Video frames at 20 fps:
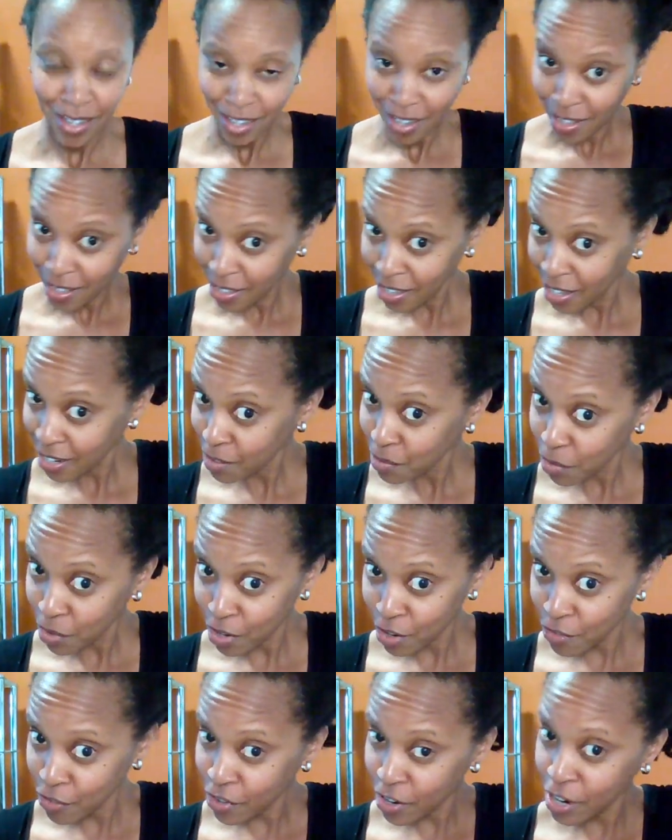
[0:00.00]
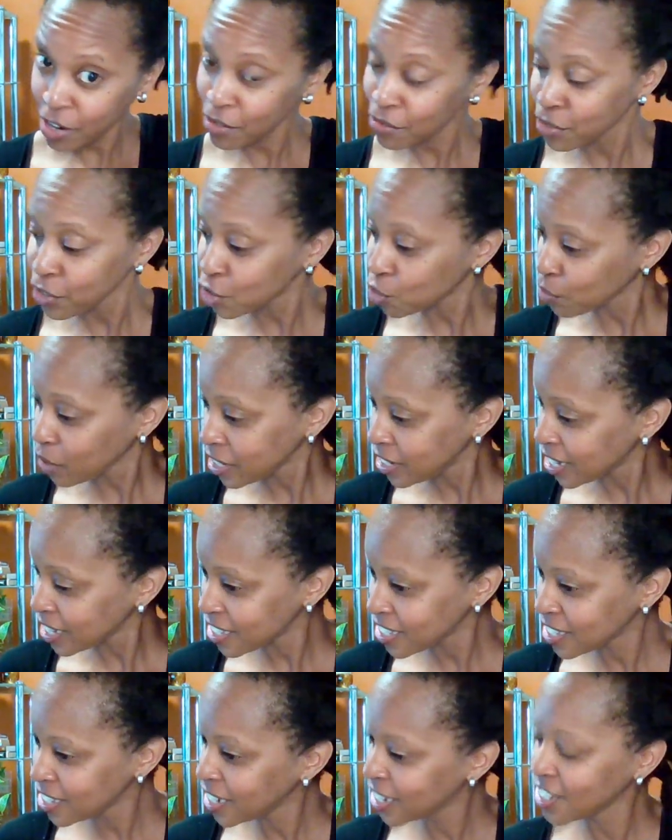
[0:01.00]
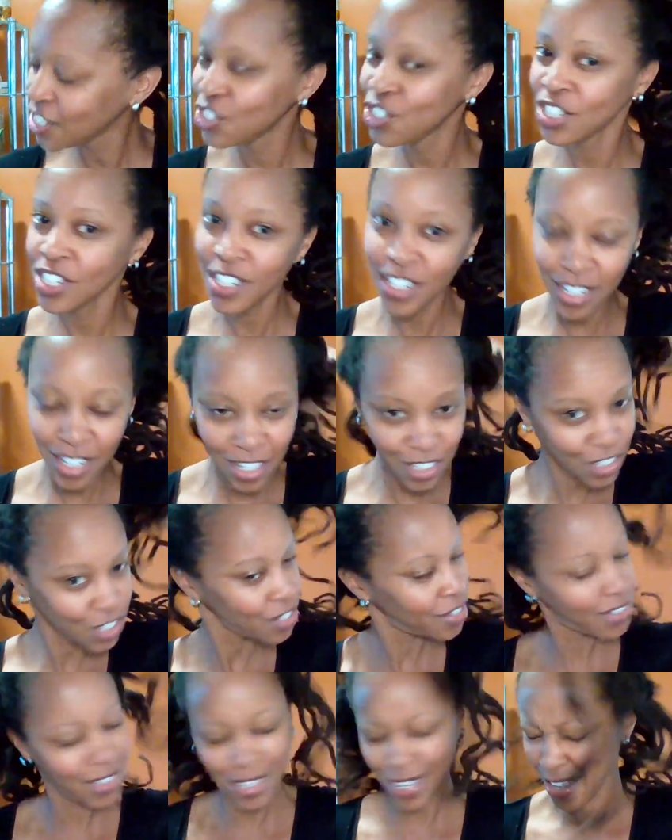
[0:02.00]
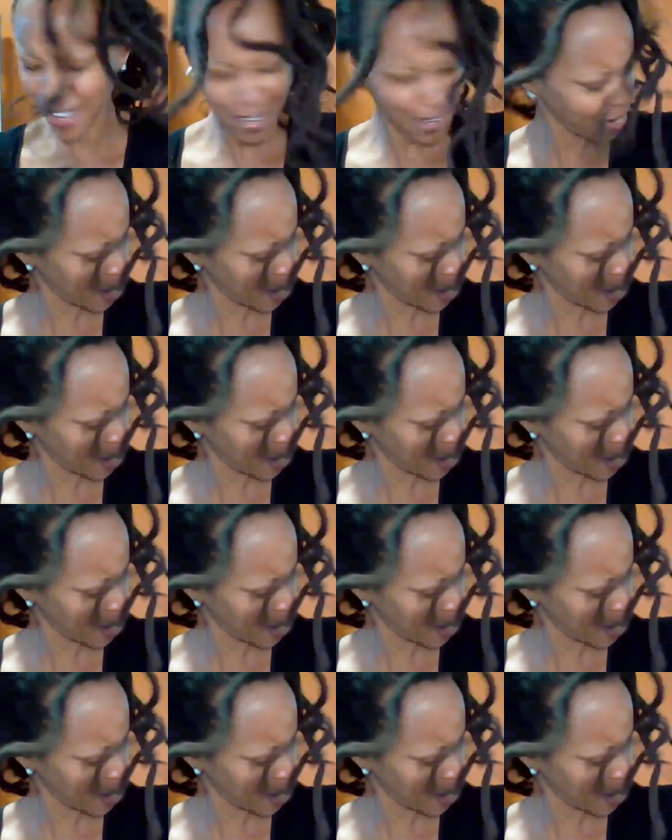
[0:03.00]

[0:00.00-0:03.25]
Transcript: And then wherever I reach my destination, and I just take